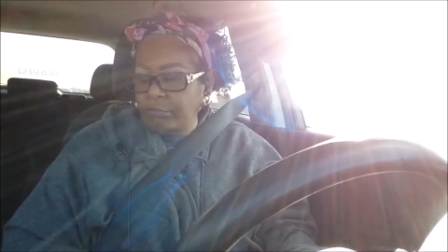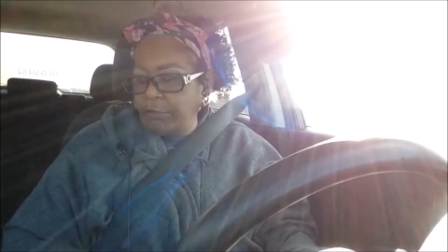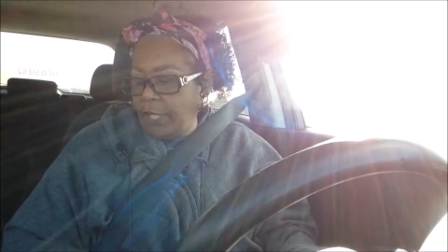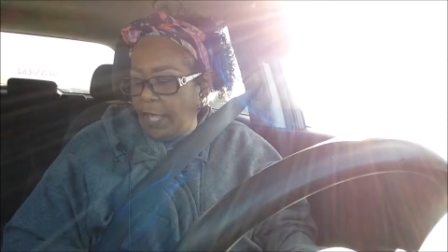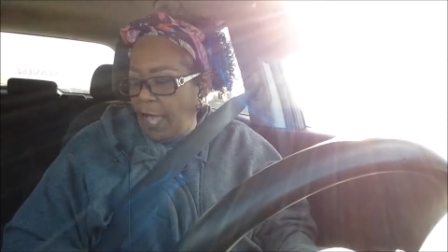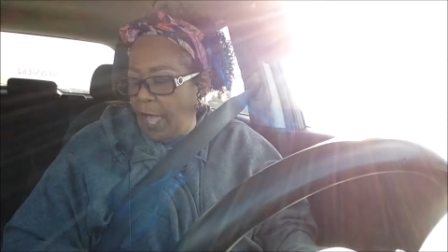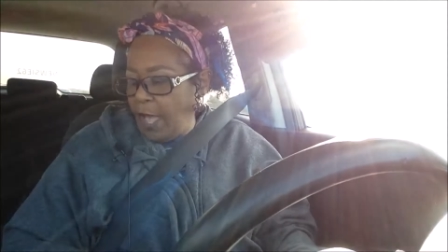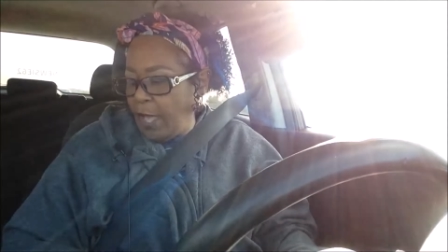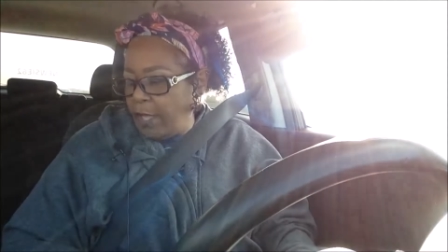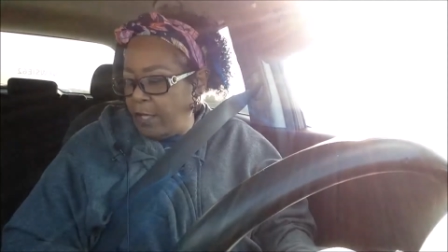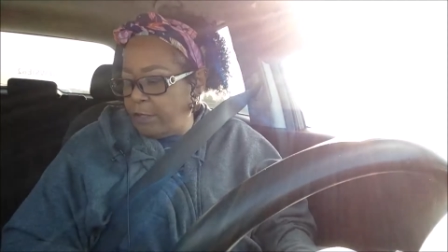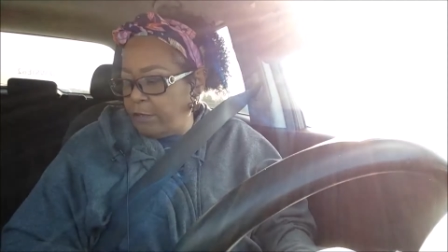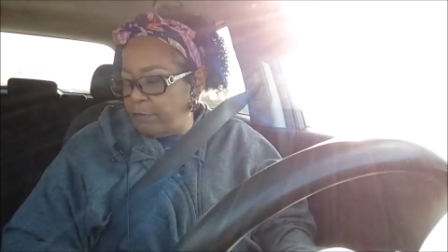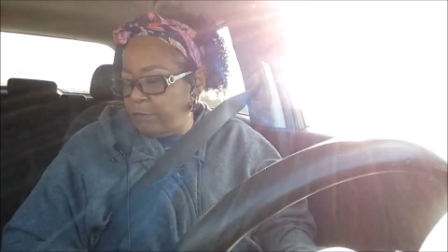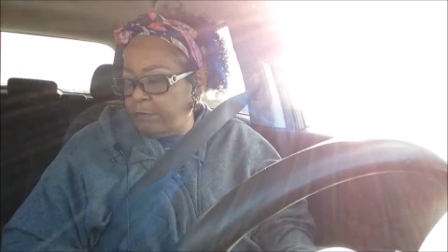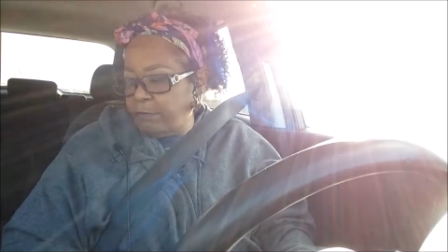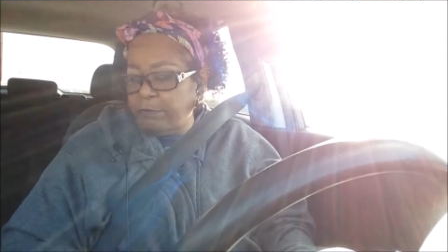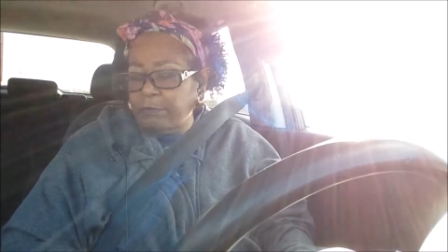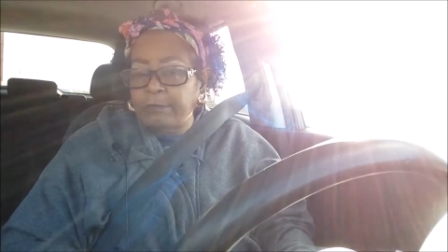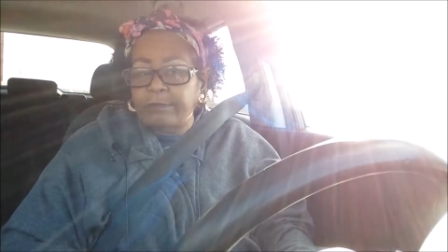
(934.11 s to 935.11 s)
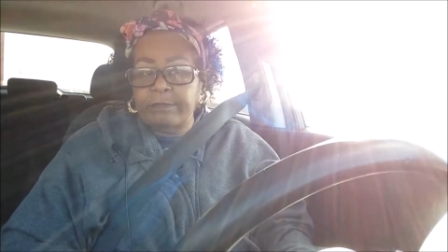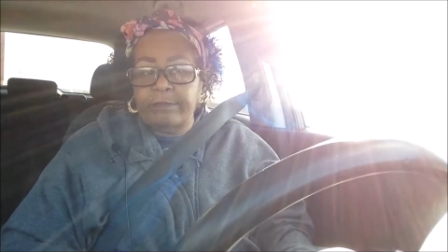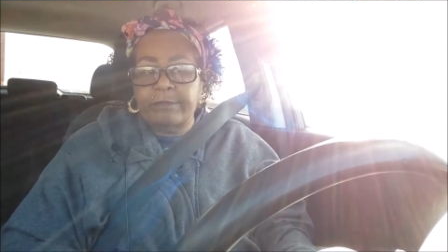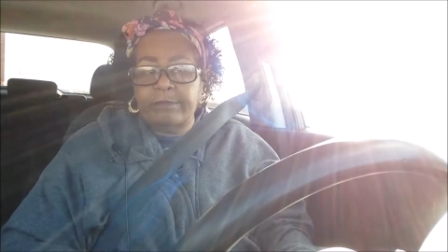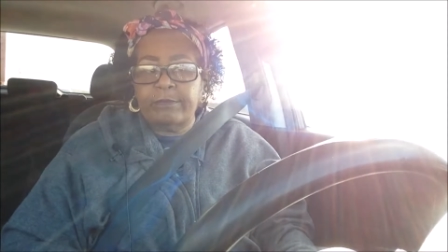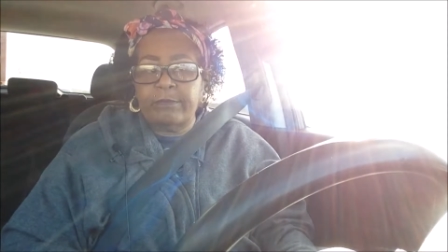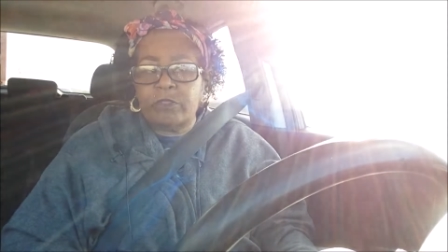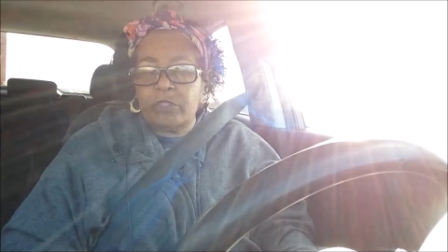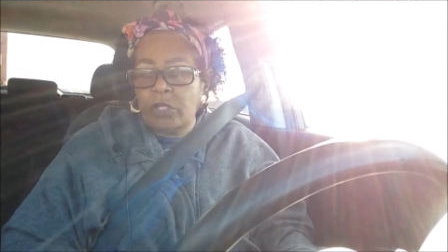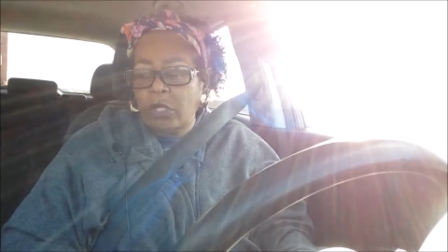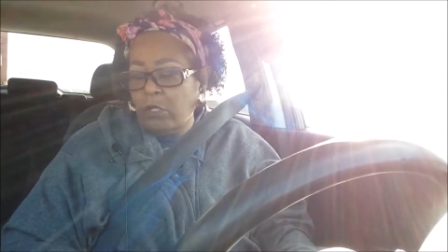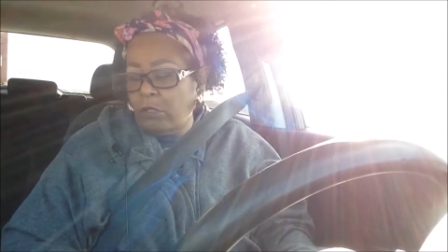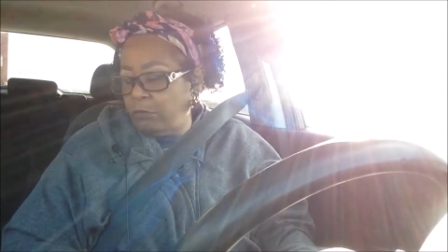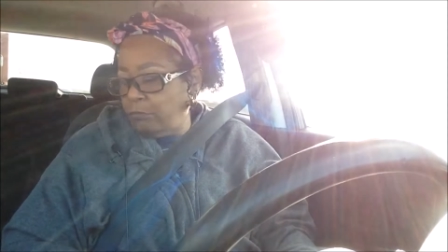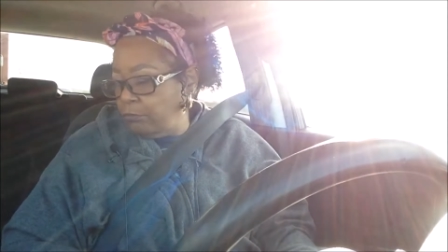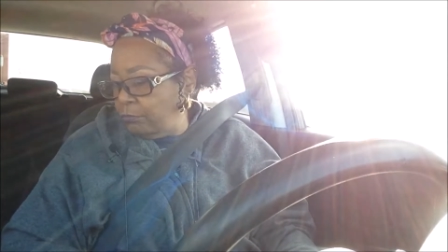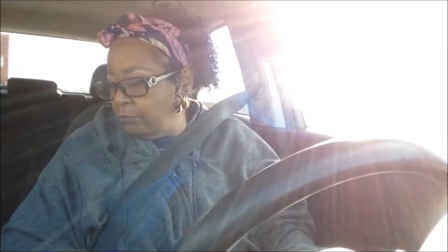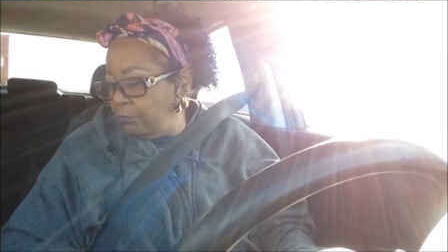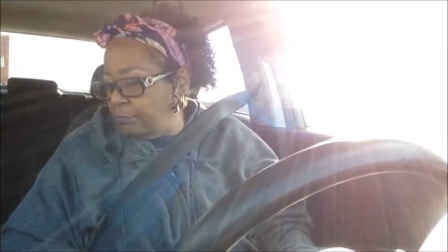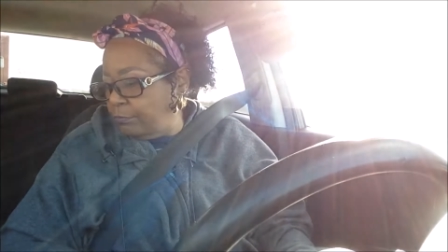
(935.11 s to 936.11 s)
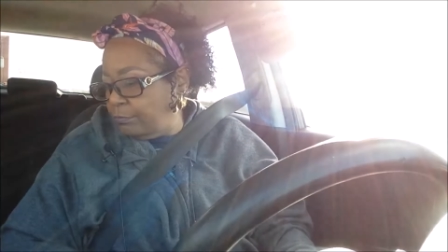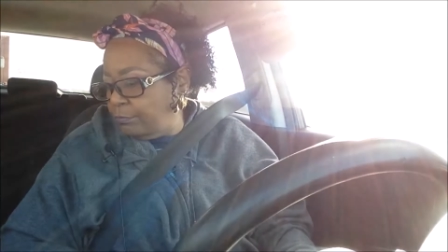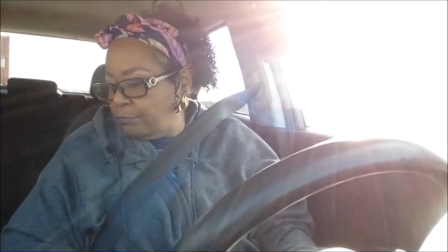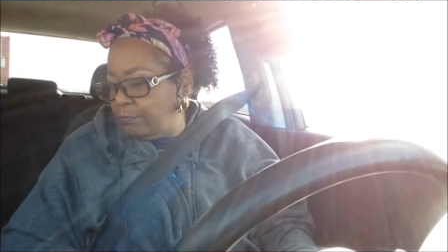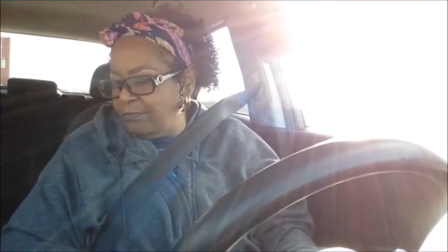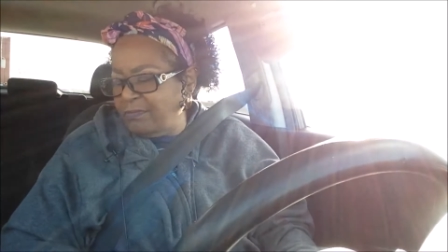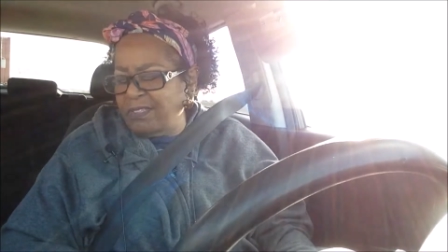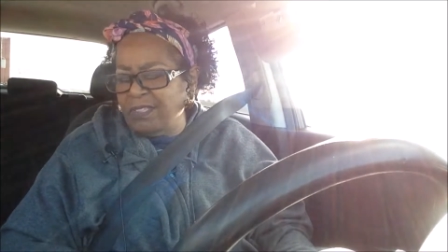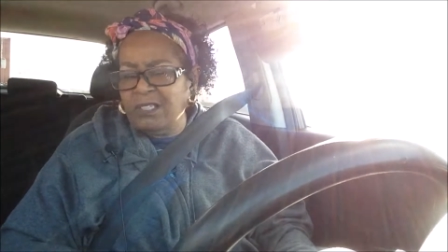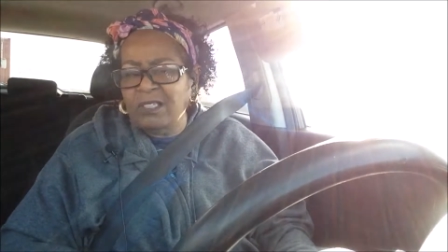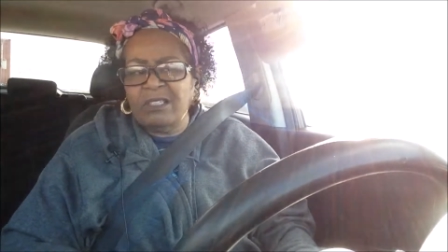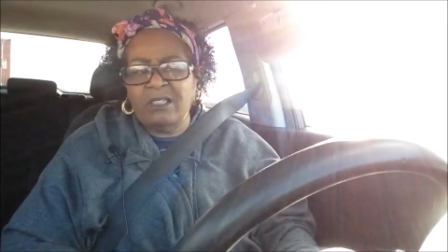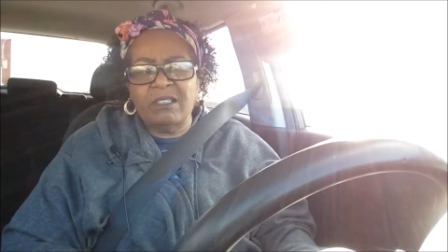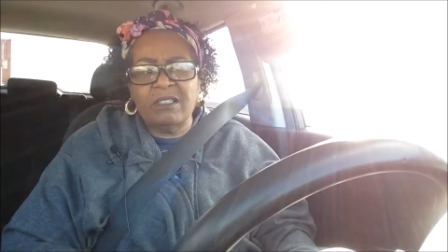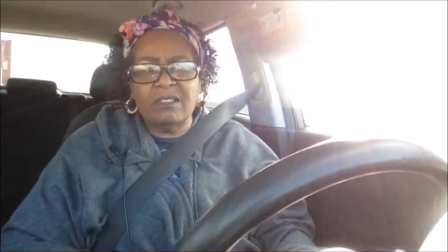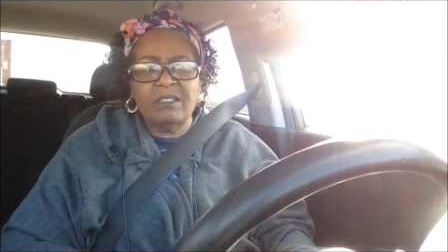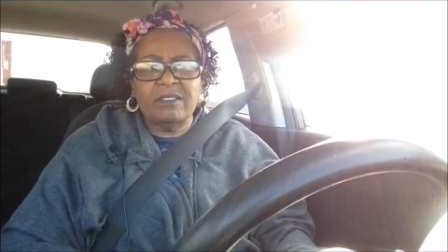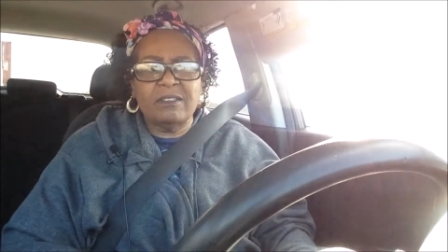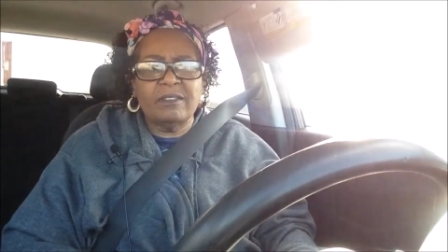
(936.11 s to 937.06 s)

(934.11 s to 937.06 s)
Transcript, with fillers: Yeah. So. Uh,